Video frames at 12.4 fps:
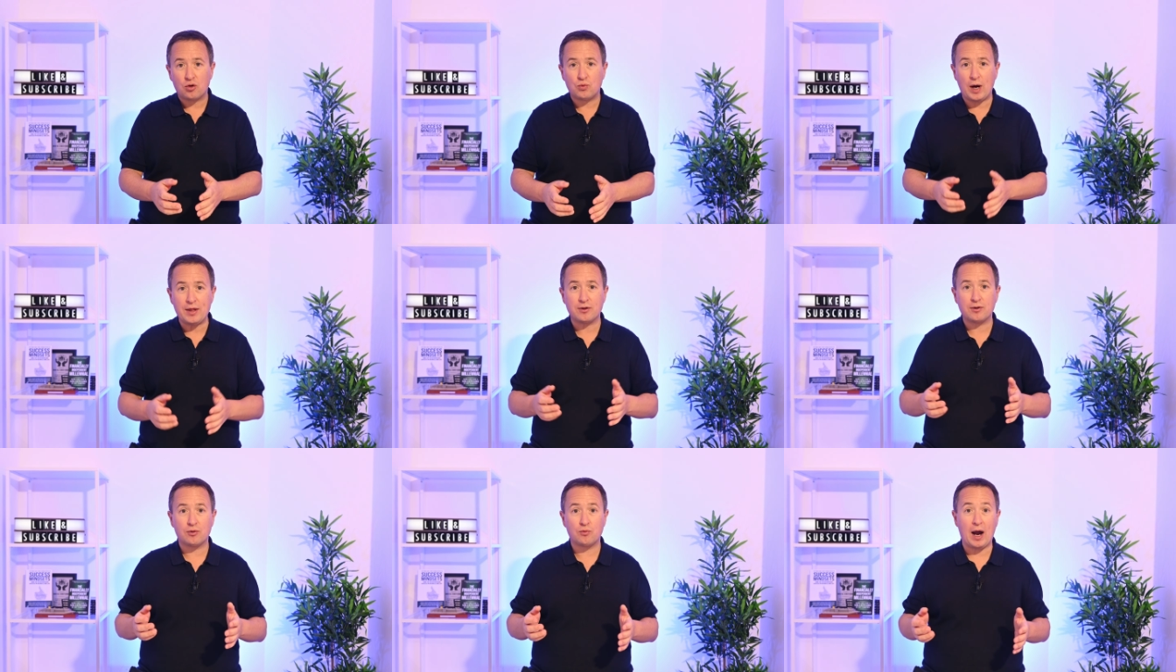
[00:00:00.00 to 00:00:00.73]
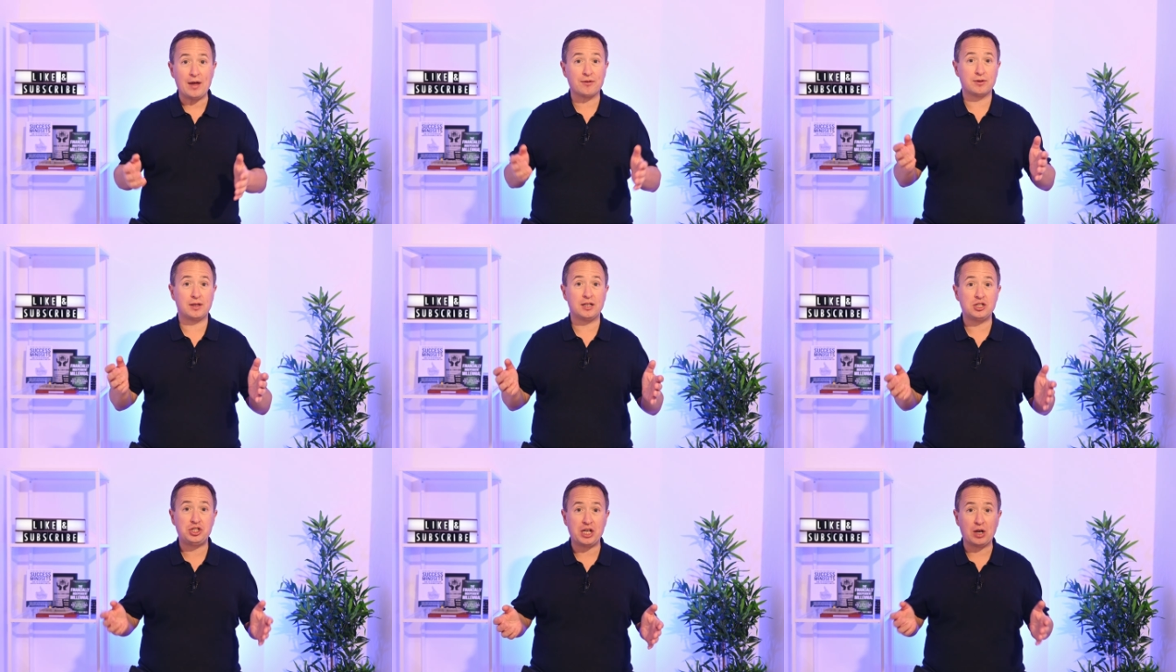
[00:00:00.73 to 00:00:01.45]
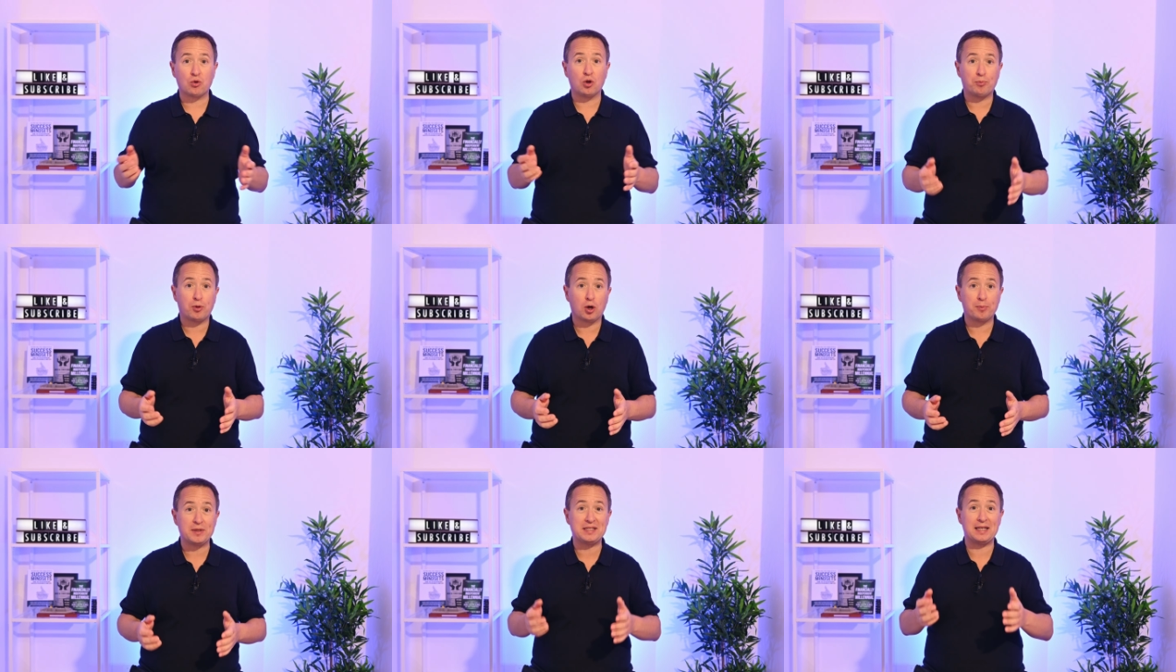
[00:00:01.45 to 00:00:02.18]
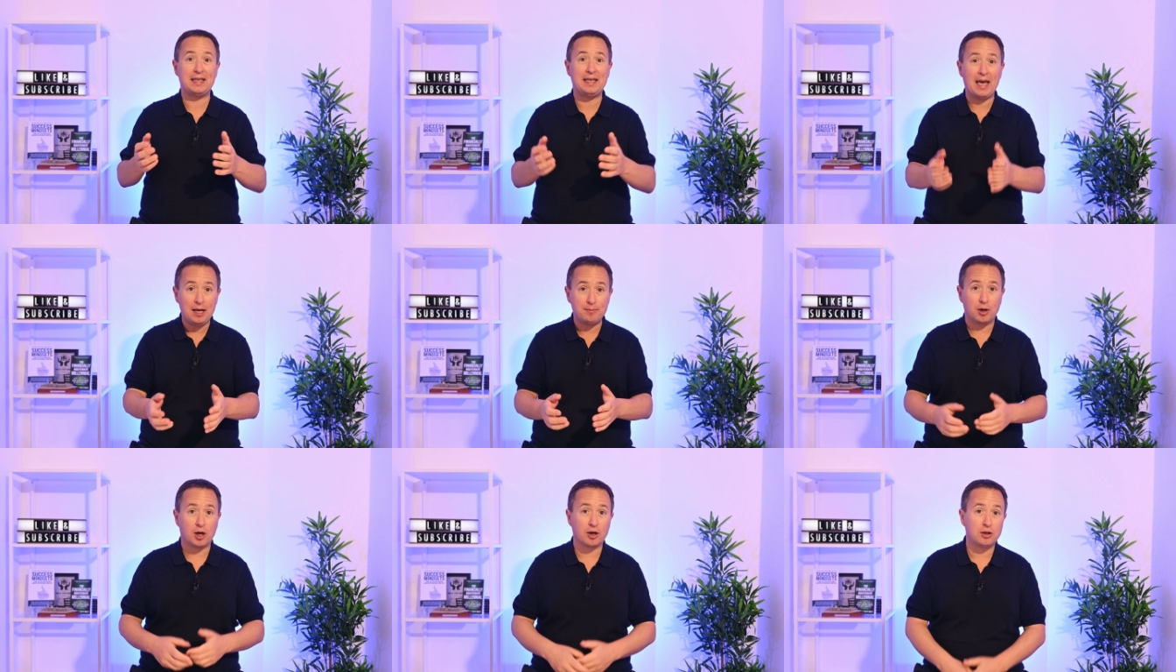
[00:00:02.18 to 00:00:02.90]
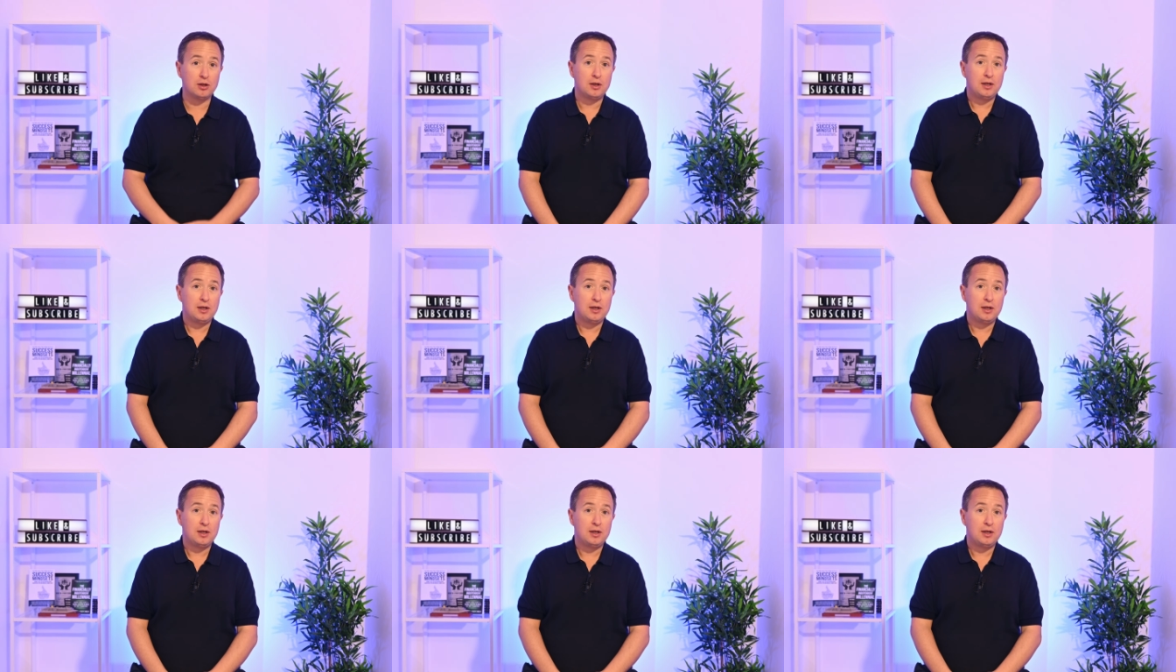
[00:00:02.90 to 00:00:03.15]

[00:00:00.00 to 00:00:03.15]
rather, rather than the general purpose gate model